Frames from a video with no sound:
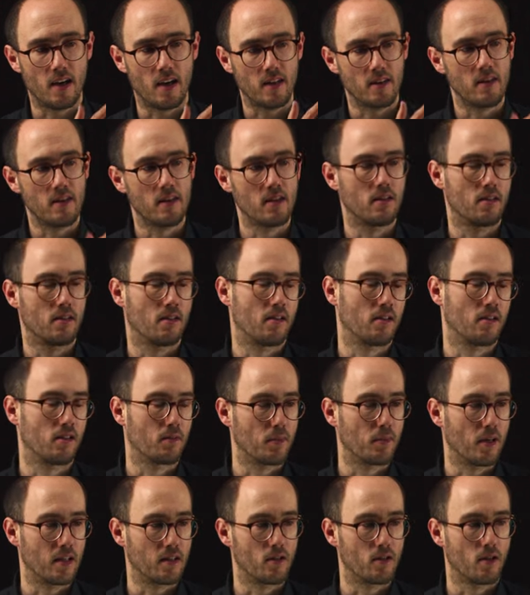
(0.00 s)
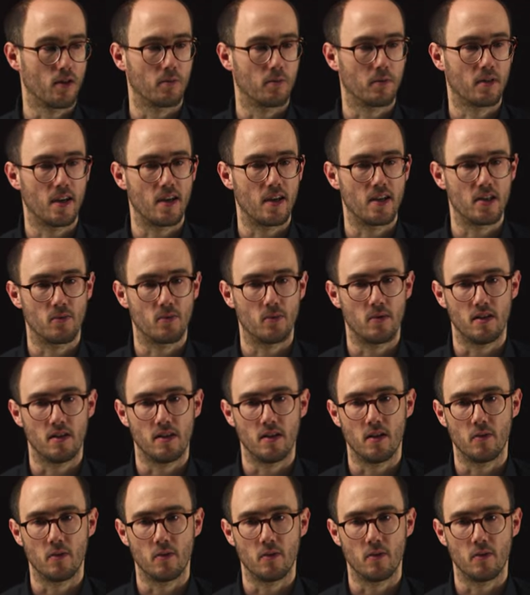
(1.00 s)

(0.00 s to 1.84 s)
here in the pendulum case, we